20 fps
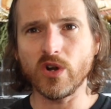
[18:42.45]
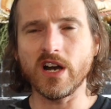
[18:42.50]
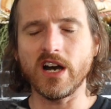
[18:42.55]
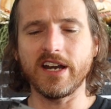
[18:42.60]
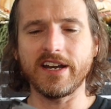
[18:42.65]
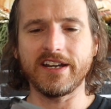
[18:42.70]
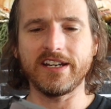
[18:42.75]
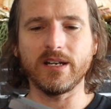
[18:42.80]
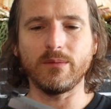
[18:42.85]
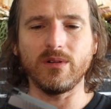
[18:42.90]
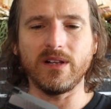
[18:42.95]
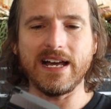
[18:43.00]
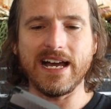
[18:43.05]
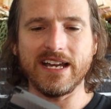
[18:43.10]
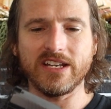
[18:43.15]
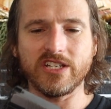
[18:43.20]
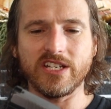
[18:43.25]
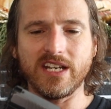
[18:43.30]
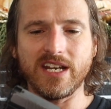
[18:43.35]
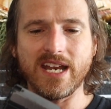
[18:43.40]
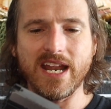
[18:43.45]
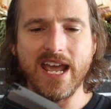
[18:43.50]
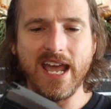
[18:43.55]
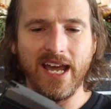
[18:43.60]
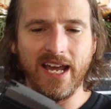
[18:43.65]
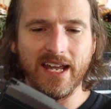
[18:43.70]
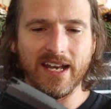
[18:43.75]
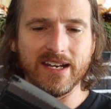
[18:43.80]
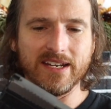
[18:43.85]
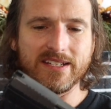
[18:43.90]
gun in double action,
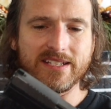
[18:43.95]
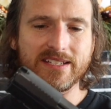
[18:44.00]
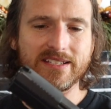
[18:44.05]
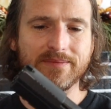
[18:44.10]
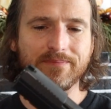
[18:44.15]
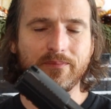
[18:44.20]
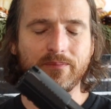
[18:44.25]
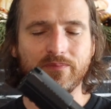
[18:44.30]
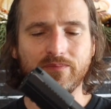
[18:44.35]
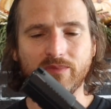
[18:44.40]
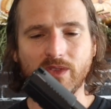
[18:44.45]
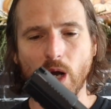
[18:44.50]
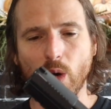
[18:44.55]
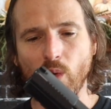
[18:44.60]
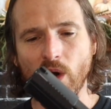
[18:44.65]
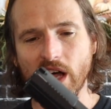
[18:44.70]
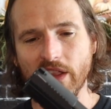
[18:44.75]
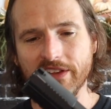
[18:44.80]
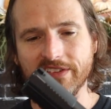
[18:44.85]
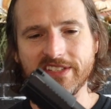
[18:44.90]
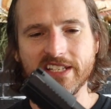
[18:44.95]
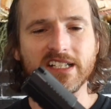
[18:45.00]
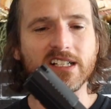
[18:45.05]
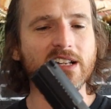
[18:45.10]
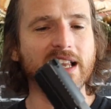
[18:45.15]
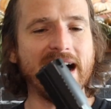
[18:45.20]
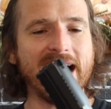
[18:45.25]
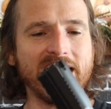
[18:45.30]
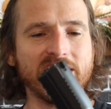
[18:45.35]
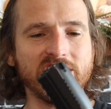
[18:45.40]
and while the
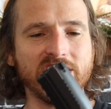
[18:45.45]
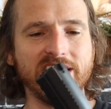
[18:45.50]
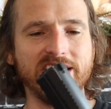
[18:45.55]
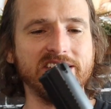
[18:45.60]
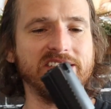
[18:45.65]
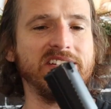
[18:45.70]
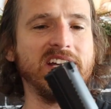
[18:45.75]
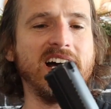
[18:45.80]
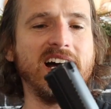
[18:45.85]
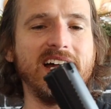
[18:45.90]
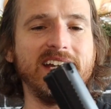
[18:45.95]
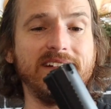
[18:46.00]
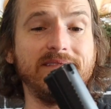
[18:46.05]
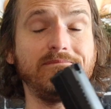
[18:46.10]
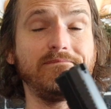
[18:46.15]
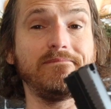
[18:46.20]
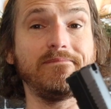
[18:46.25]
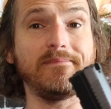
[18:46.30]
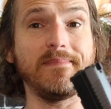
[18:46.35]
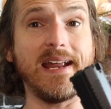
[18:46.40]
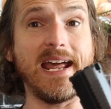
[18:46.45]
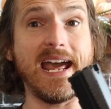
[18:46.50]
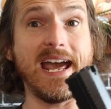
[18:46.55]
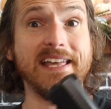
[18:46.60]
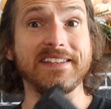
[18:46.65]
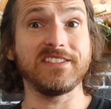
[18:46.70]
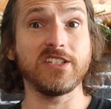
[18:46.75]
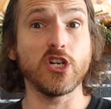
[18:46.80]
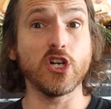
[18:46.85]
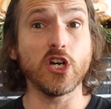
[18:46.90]
single action is not
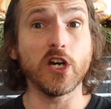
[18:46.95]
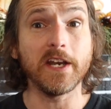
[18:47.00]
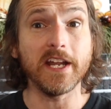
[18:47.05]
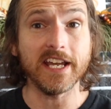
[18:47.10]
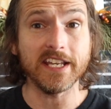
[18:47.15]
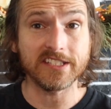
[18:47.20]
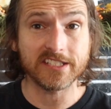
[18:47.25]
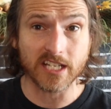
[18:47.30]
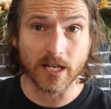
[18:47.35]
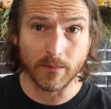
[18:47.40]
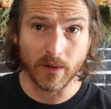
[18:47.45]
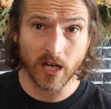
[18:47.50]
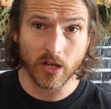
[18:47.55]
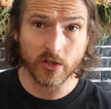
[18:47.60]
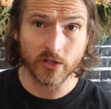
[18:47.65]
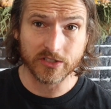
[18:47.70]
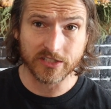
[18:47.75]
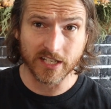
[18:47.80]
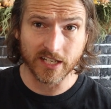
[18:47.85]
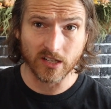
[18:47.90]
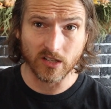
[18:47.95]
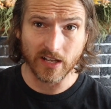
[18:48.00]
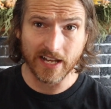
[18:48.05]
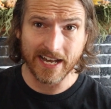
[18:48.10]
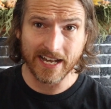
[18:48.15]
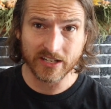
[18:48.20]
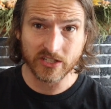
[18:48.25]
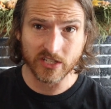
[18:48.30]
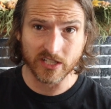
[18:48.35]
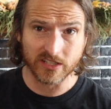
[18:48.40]
as good as some other single
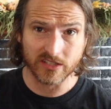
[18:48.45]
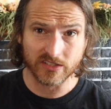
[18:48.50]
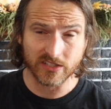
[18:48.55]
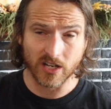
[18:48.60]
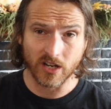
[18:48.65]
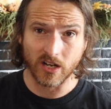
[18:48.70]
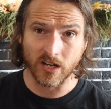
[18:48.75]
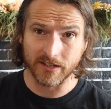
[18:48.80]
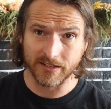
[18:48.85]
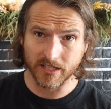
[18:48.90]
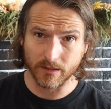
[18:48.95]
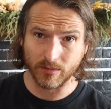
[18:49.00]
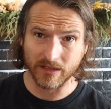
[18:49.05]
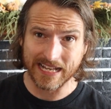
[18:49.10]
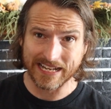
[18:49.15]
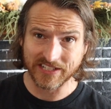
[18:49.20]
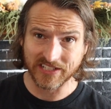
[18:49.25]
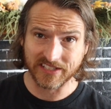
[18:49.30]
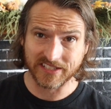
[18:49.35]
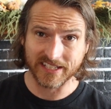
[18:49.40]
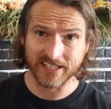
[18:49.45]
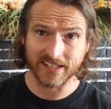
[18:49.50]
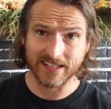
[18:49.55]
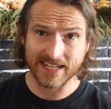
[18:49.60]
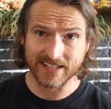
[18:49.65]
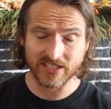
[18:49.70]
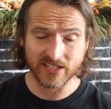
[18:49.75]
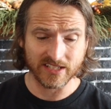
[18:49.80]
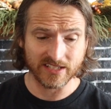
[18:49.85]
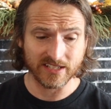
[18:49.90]
actions on double action, single
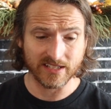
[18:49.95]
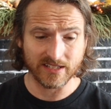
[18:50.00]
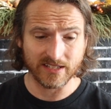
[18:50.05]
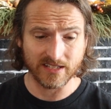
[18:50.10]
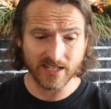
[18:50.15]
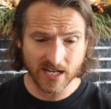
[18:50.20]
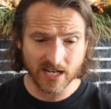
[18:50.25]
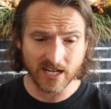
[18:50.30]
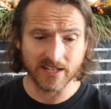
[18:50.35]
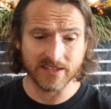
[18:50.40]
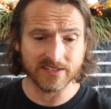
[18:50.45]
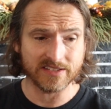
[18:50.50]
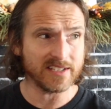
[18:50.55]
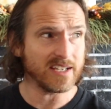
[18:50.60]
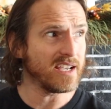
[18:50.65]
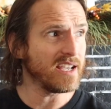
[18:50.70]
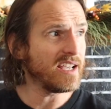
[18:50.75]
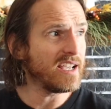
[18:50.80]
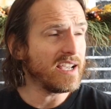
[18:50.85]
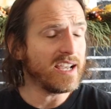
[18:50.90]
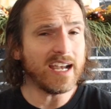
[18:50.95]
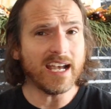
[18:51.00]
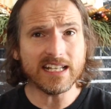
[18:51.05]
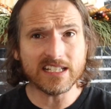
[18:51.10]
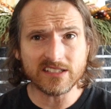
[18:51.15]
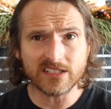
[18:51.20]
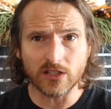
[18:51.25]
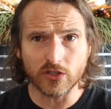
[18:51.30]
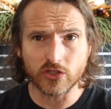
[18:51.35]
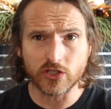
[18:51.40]
action guns, it's
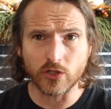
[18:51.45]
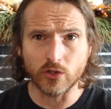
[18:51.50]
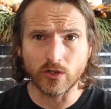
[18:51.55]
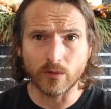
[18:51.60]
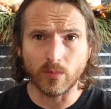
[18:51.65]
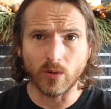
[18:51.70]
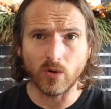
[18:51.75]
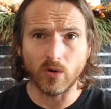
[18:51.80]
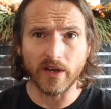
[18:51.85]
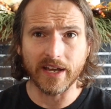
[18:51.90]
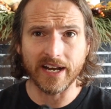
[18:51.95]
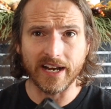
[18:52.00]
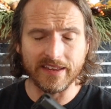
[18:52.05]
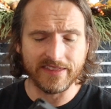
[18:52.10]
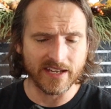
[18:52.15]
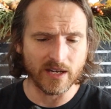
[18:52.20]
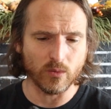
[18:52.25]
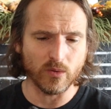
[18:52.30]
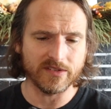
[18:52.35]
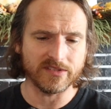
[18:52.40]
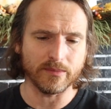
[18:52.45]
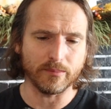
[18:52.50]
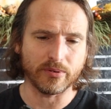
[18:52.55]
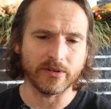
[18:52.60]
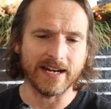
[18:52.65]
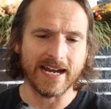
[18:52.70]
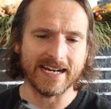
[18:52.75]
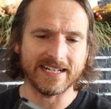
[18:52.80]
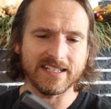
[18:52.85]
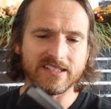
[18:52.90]
still shootable, and I think with some
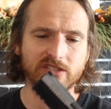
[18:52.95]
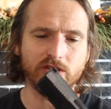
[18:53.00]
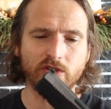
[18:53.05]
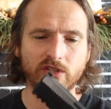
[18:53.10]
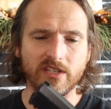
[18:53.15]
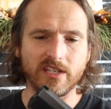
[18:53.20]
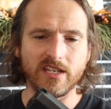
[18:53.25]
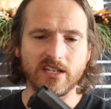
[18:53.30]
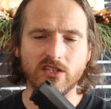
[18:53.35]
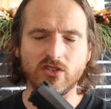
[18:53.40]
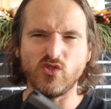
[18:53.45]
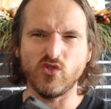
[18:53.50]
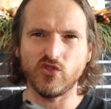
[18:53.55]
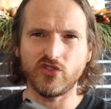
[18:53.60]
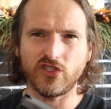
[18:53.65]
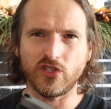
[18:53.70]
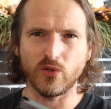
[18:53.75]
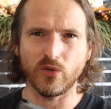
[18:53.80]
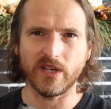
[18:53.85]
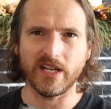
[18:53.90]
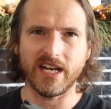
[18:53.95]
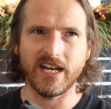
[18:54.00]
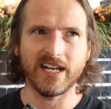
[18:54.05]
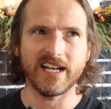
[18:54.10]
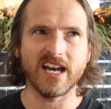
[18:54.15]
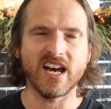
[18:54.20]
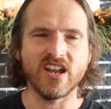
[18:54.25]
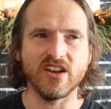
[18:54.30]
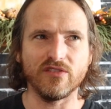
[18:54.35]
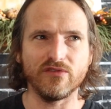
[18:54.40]
practice you can get used to it and
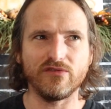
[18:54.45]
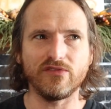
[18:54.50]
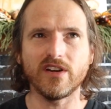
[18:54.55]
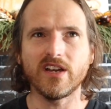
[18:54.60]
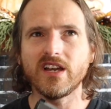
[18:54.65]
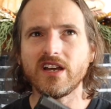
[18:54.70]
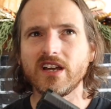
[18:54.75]
kind of